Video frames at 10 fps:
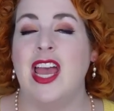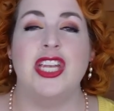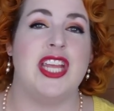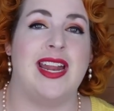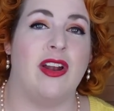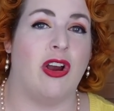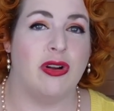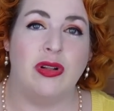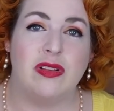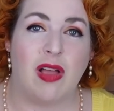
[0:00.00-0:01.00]
Janet
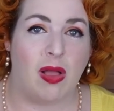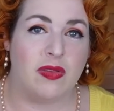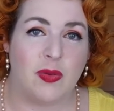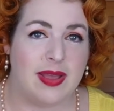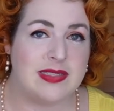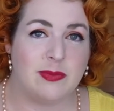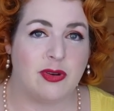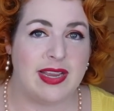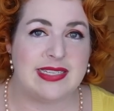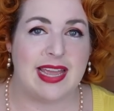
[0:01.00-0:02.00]
Arnold also has some
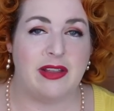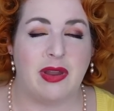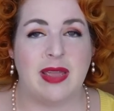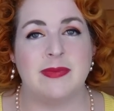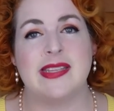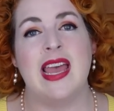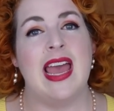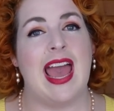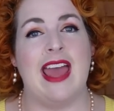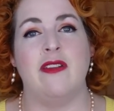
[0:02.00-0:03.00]
great diagrams,
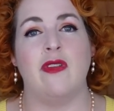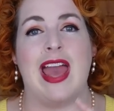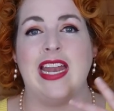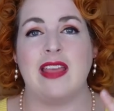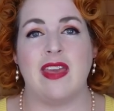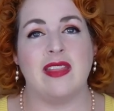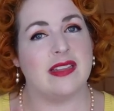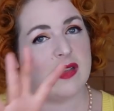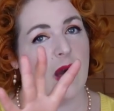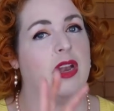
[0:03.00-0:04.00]
and anything
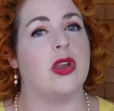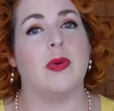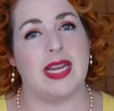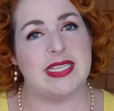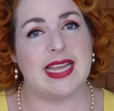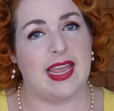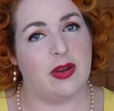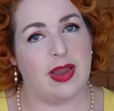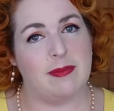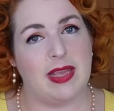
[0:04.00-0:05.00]
that's on a gridded
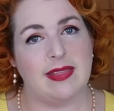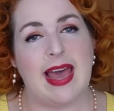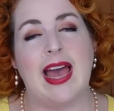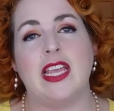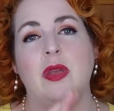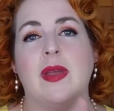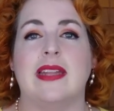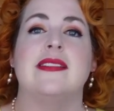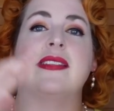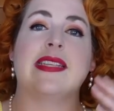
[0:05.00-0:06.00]
diagram like that, you
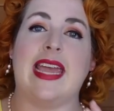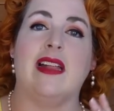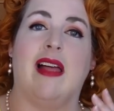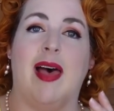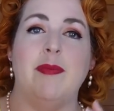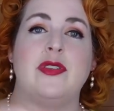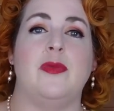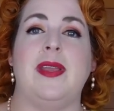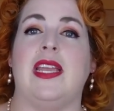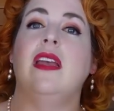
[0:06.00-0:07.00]
can scale up to
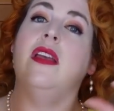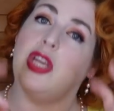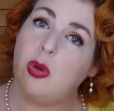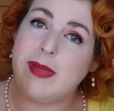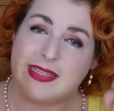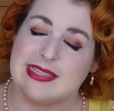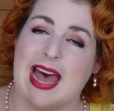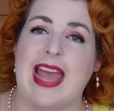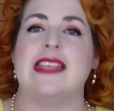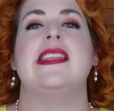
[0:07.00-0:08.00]
be huge human
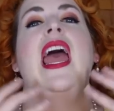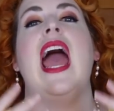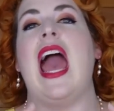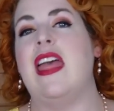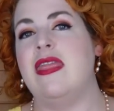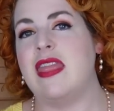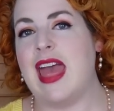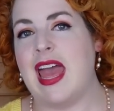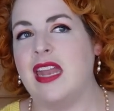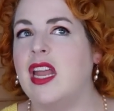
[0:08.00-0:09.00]
size and
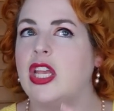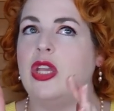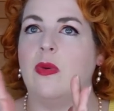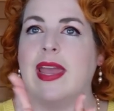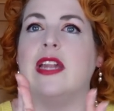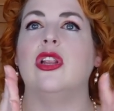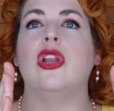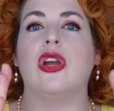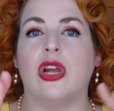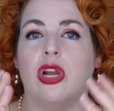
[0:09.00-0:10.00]
then you can
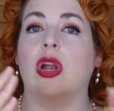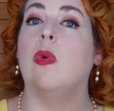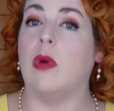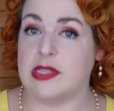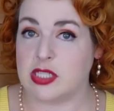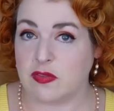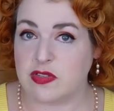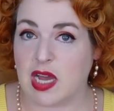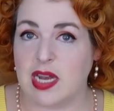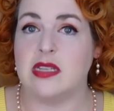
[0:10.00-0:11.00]
learn once you've
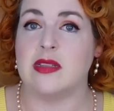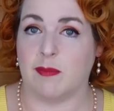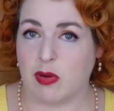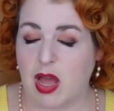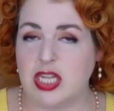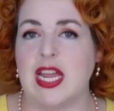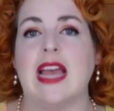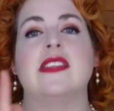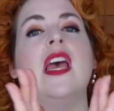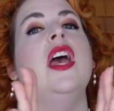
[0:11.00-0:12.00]
done some
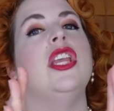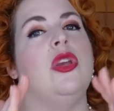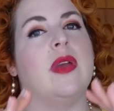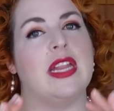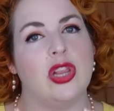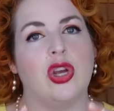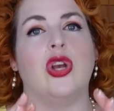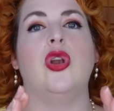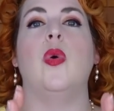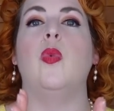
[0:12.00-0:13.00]
projects you can
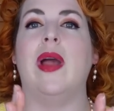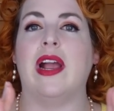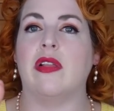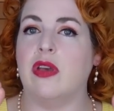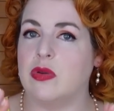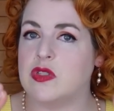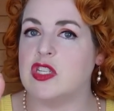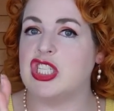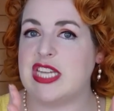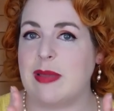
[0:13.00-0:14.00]
learn where
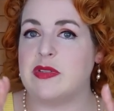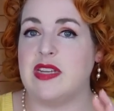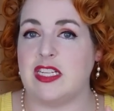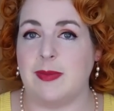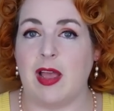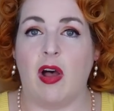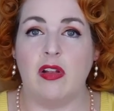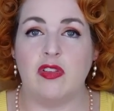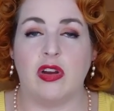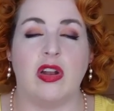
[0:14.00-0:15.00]
those shapes need to be
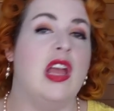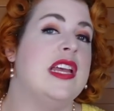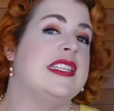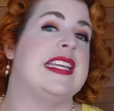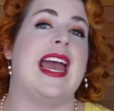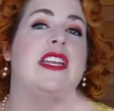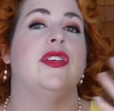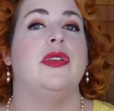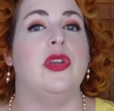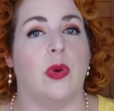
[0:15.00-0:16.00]
altered to get
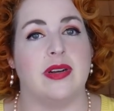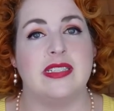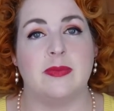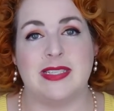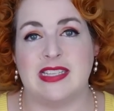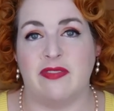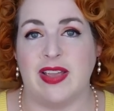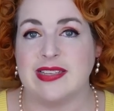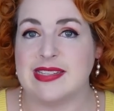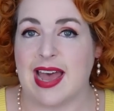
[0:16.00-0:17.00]
to your
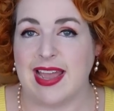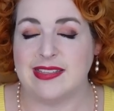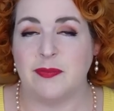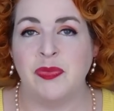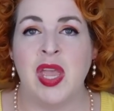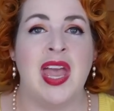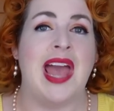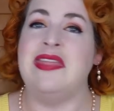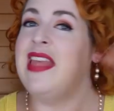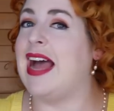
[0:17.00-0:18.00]
specific size
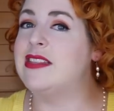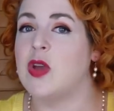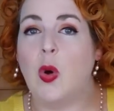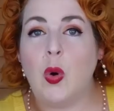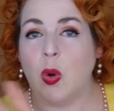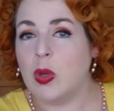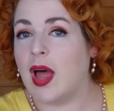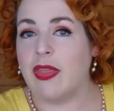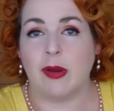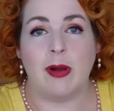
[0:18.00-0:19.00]
and that's a whole
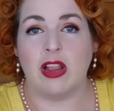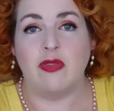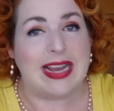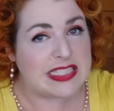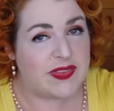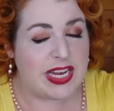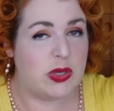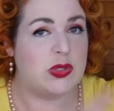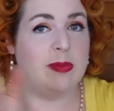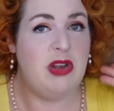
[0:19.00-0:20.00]
other ball of wax
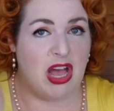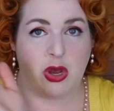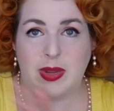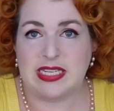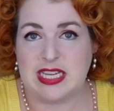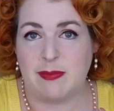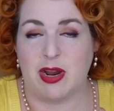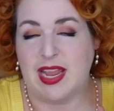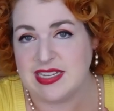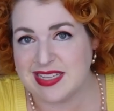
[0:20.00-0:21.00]
video so I'm not going deeper
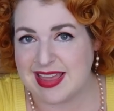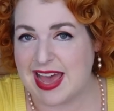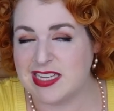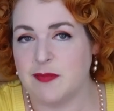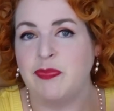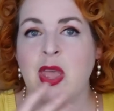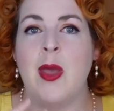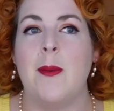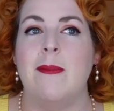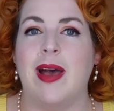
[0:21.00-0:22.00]
into that
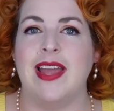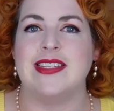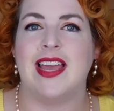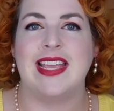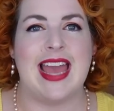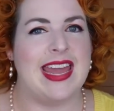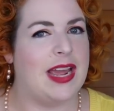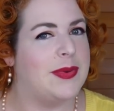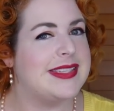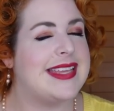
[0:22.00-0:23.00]
but again
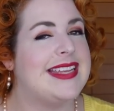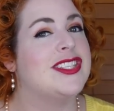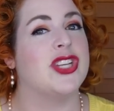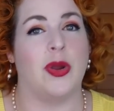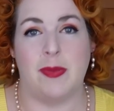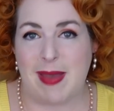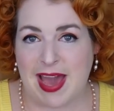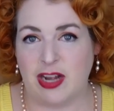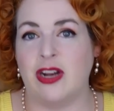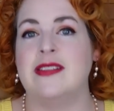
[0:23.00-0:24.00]
I would say start with
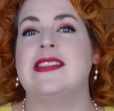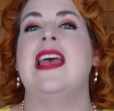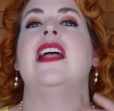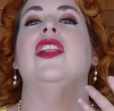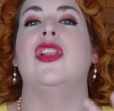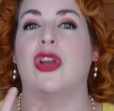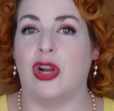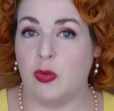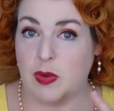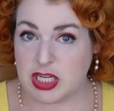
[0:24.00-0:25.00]
patterns
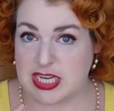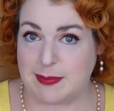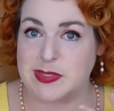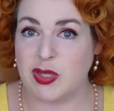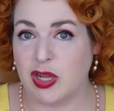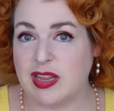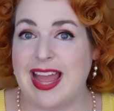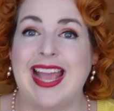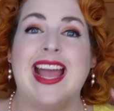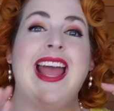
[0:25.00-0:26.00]
learn what shapes look
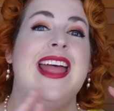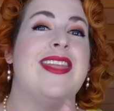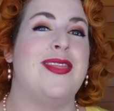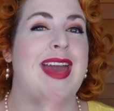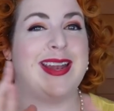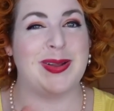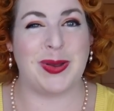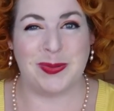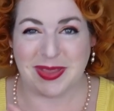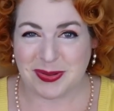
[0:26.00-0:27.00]
like then
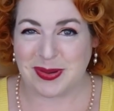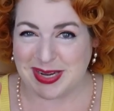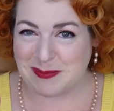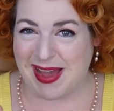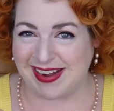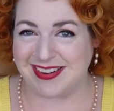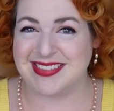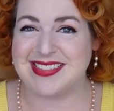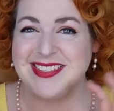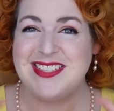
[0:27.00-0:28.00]
go with gridded
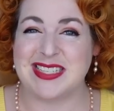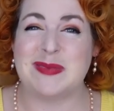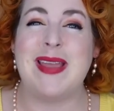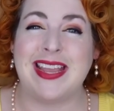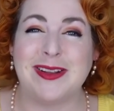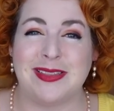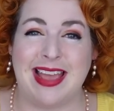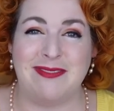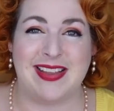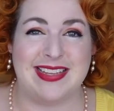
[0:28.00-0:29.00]
patterns just make your
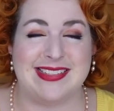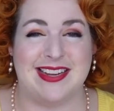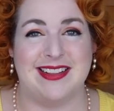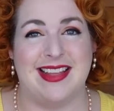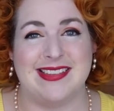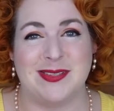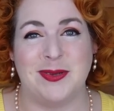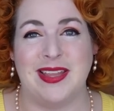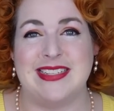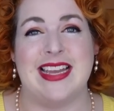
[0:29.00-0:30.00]
life easier that's the
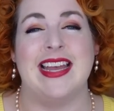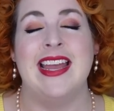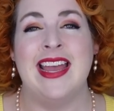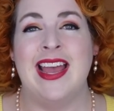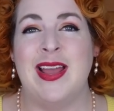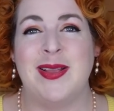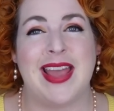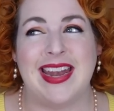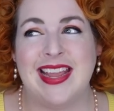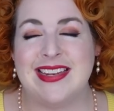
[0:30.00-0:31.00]
whole idea
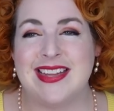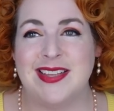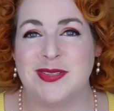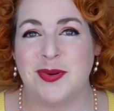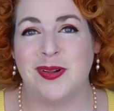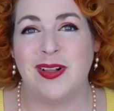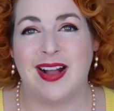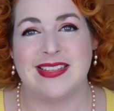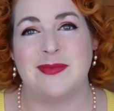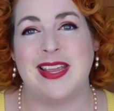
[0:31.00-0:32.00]
getting into historical
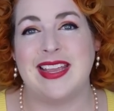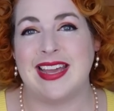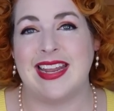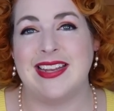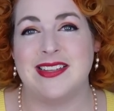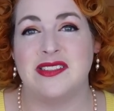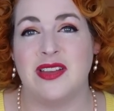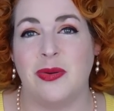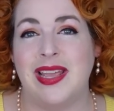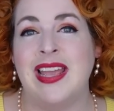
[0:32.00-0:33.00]
costuming and getting into
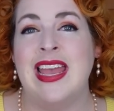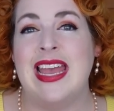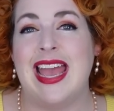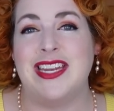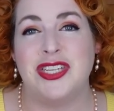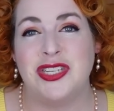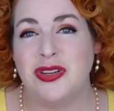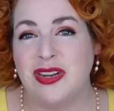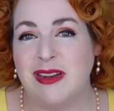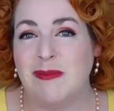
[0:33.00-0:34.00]
sewing, it
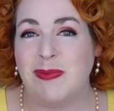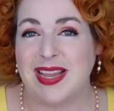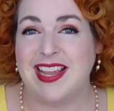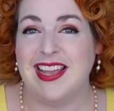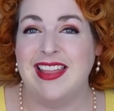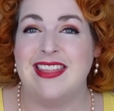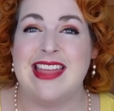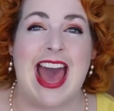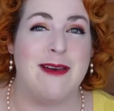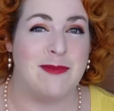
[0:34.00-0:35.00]
shouldn't be
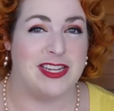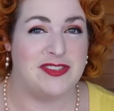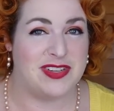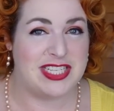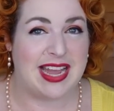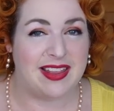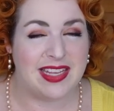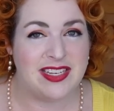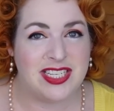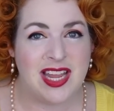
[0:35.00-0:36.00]
that much of a
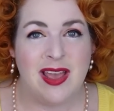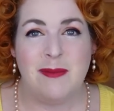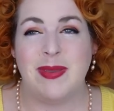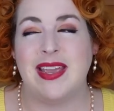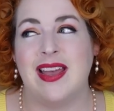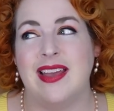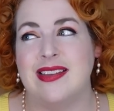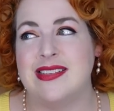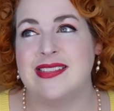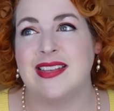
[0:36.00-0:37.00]
challenge
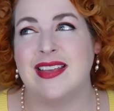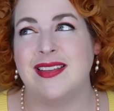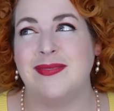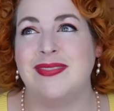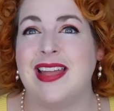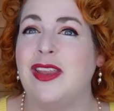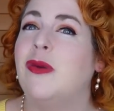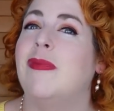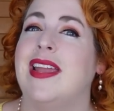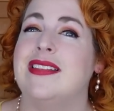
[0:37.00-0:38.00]
because then
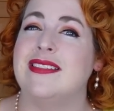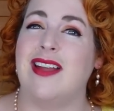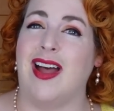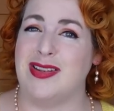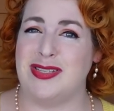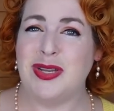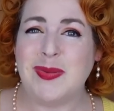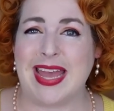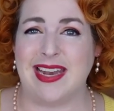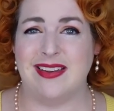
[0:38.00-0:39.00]
you might not do
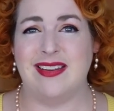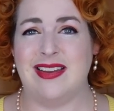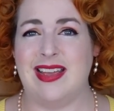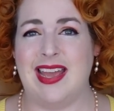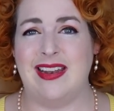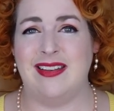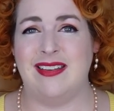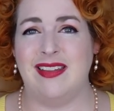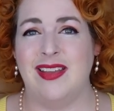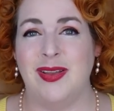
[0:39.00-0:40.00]
it. And